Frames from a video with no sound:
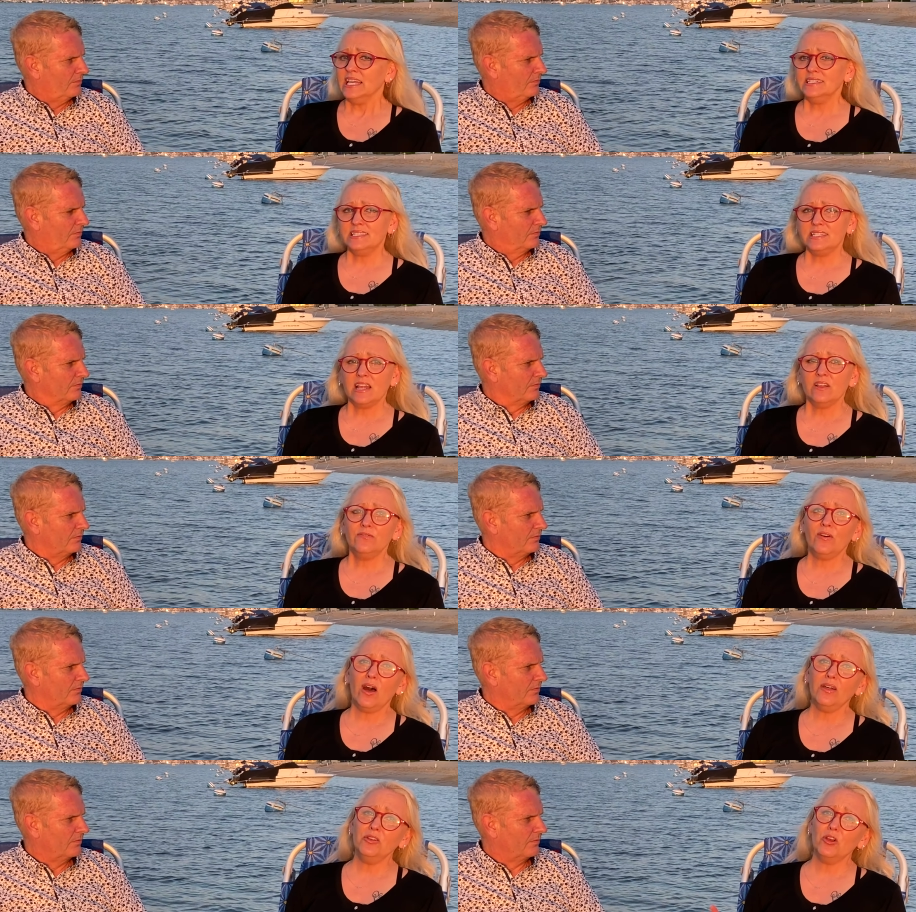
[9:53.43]
Speaker 1: instead of,
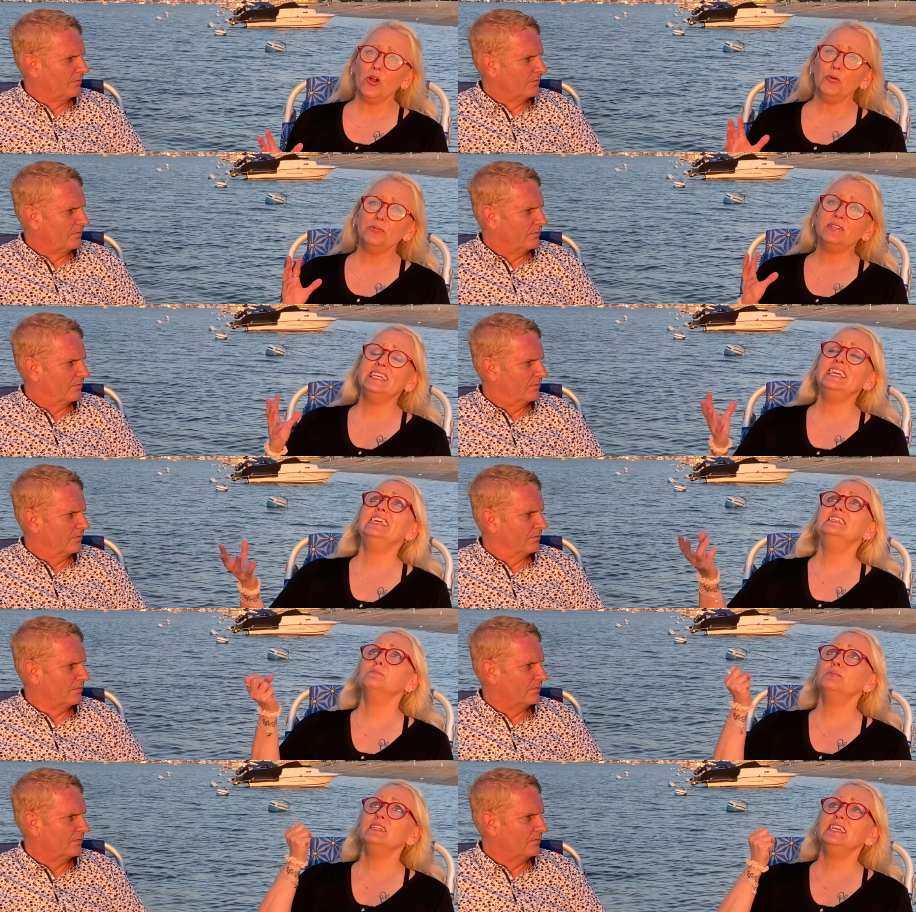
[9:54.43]
Father, oh please,
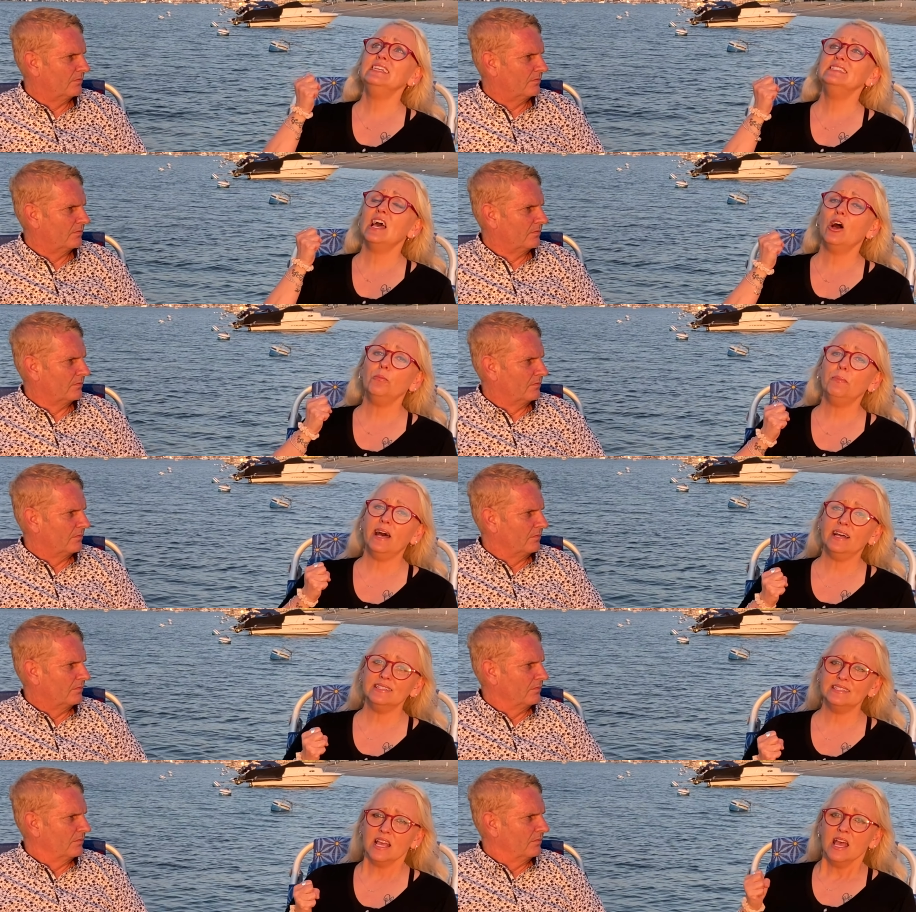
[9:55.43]
please help
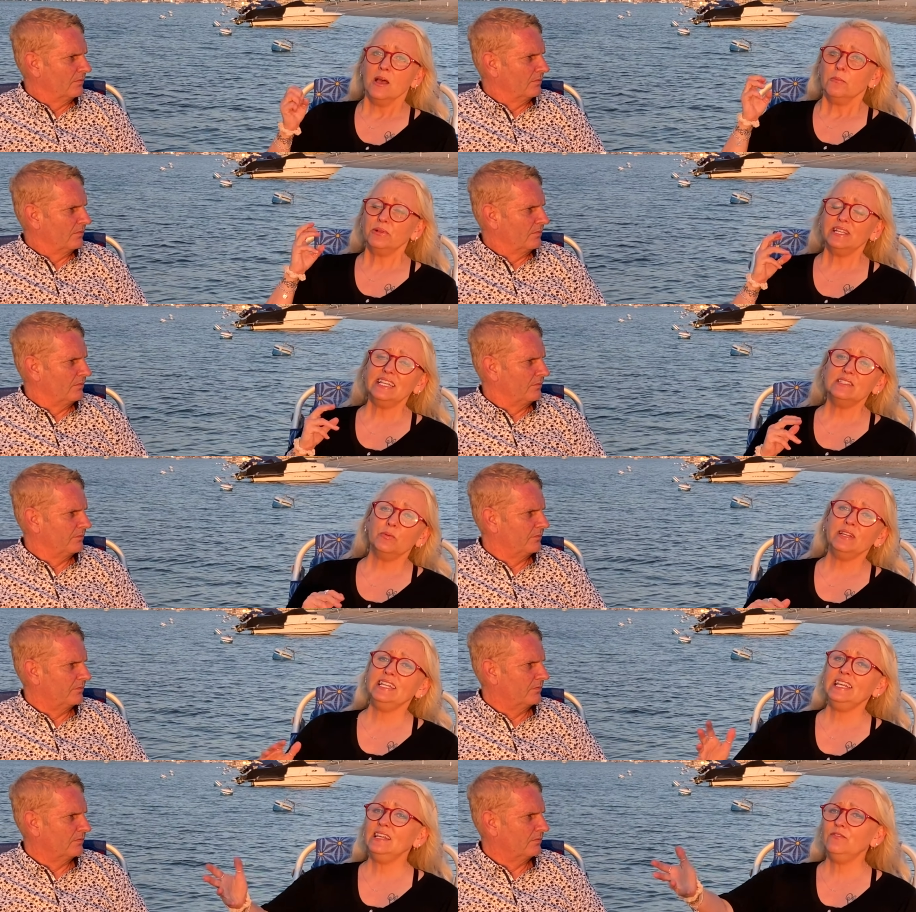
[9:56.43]
us. Please, we
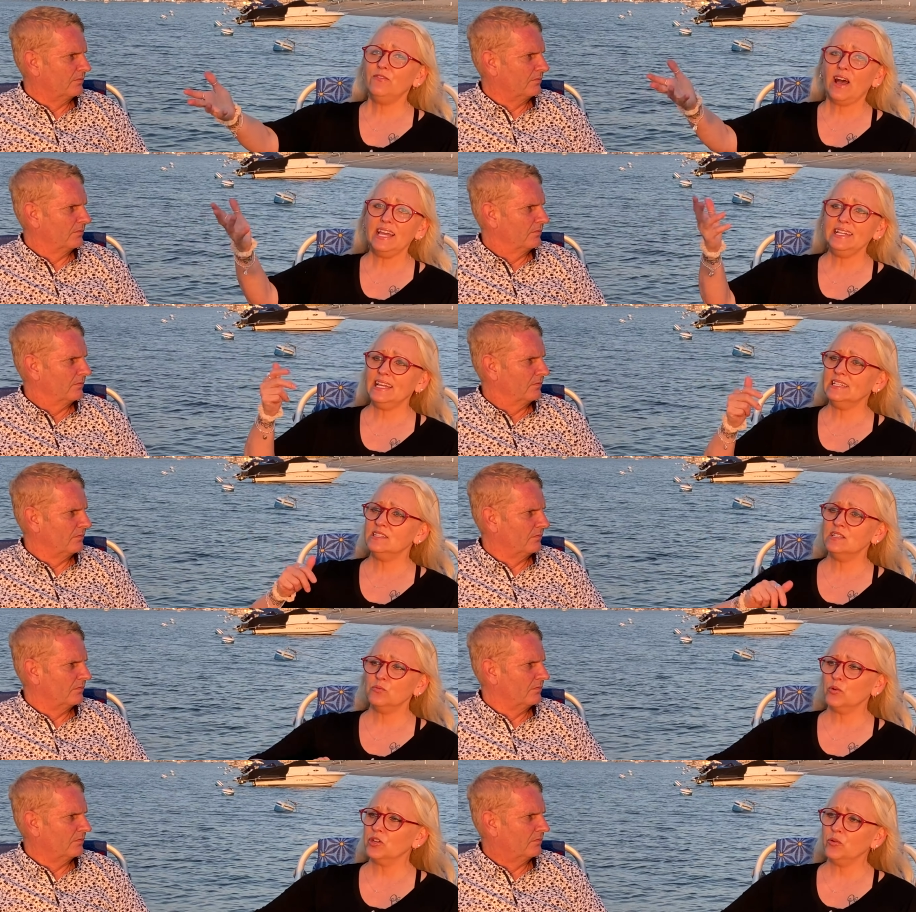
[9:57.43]
need finances.
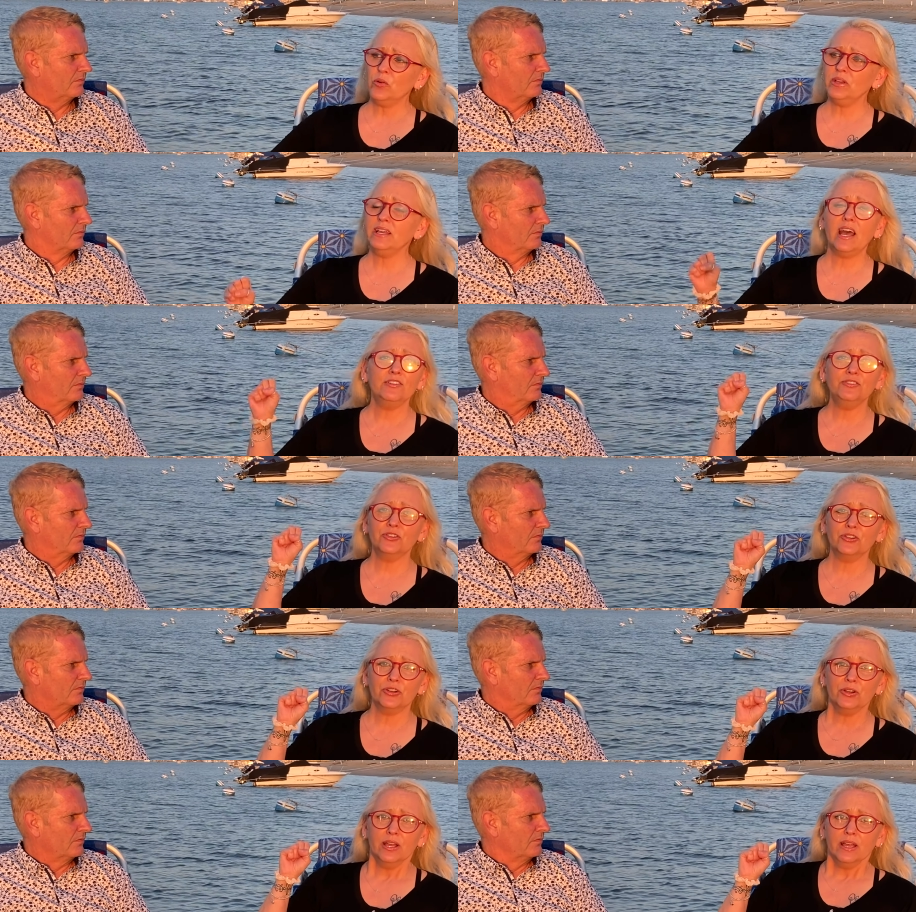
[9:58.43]
We're going
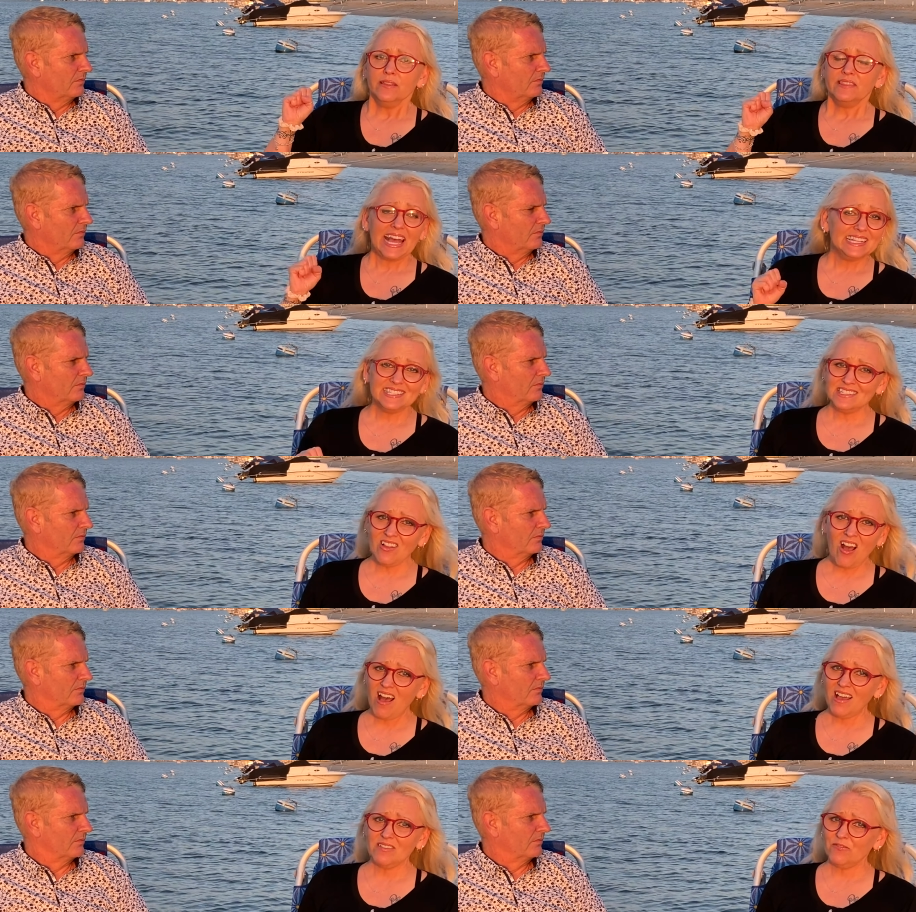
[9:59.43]
under. That's
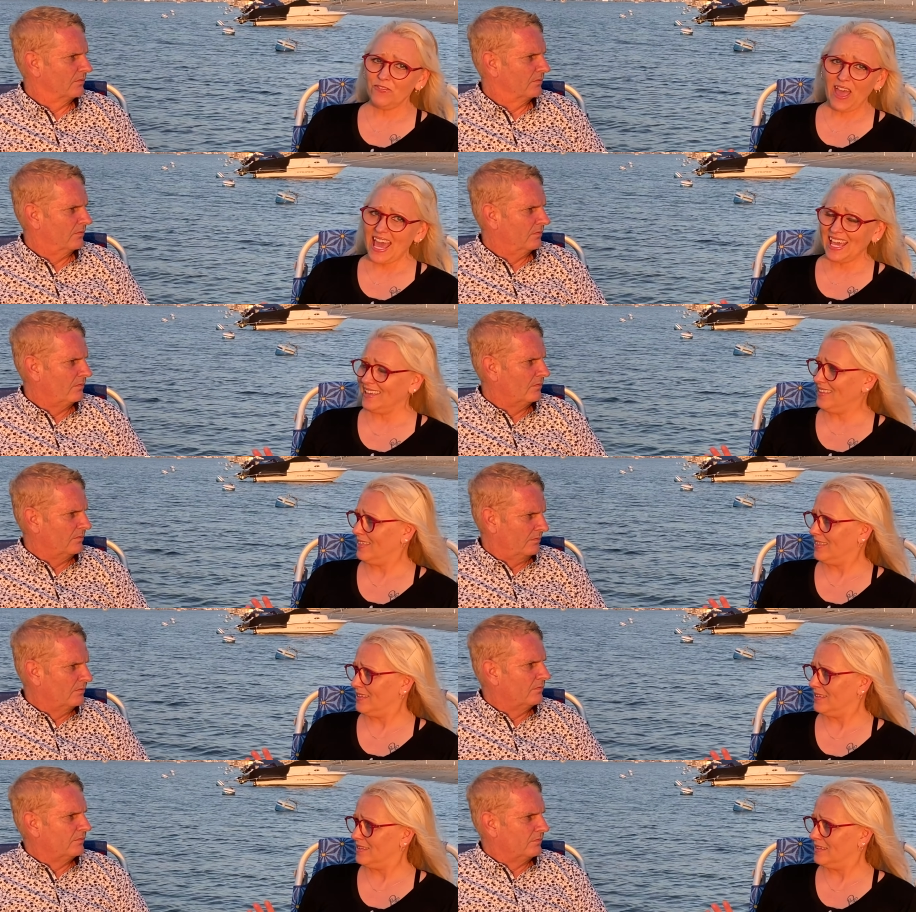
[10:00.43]
not
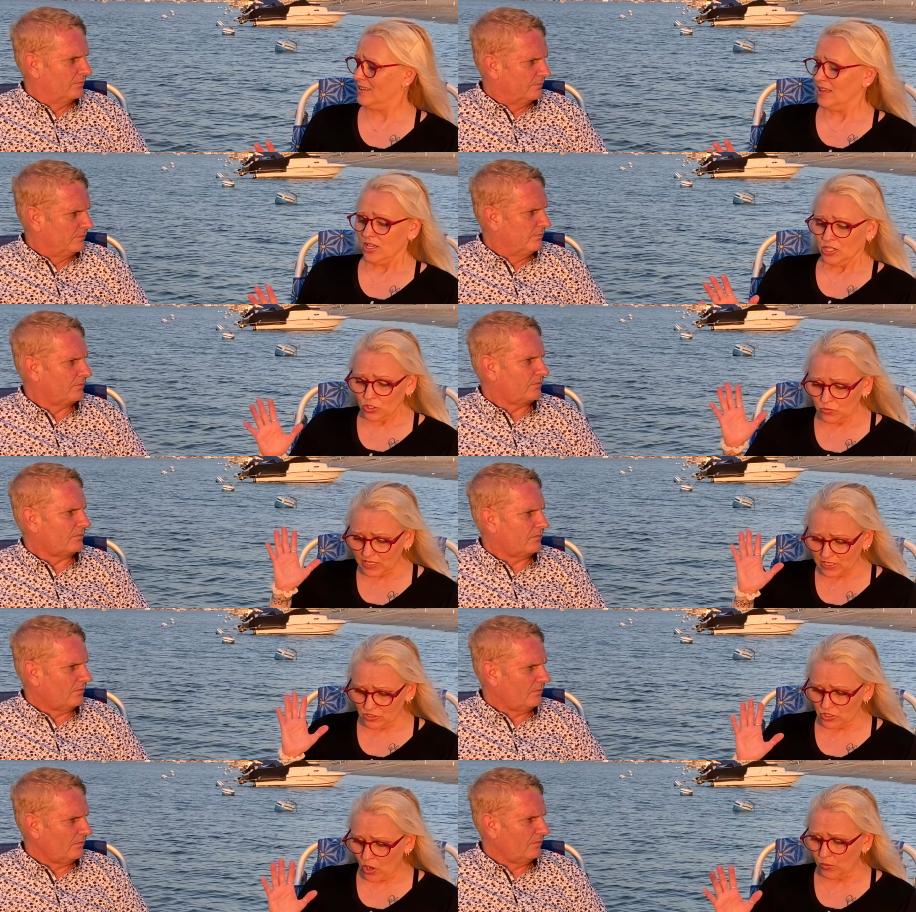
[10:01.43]
faith. You need to
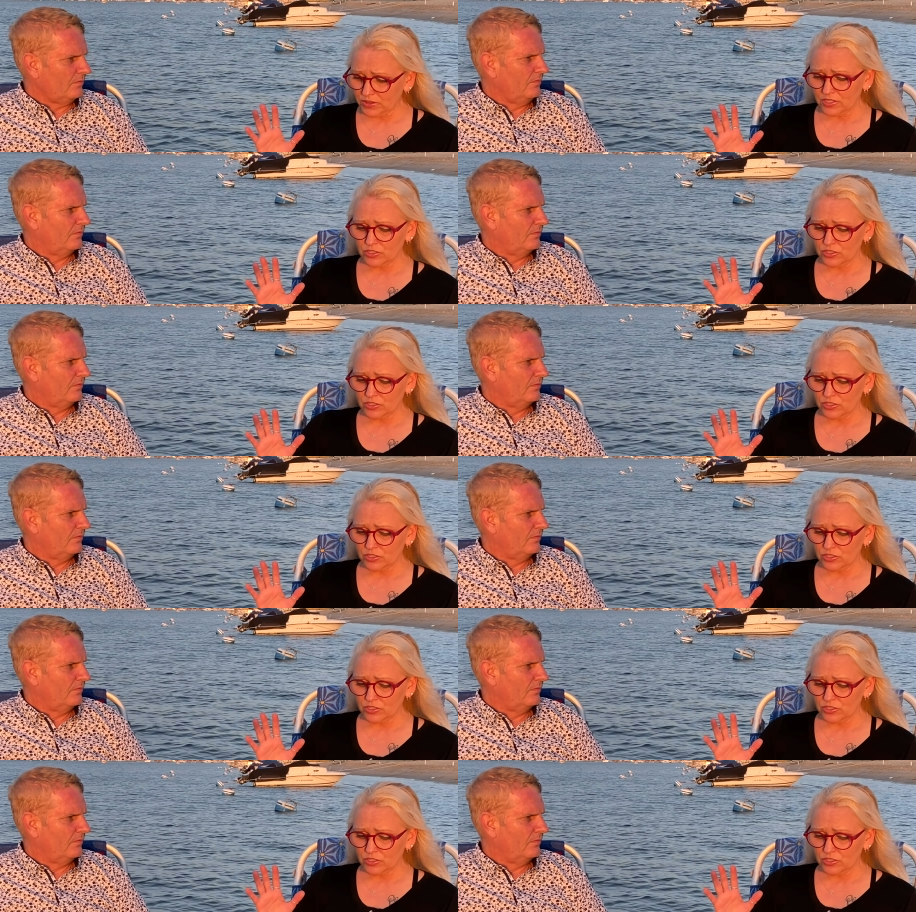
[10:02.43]
know what the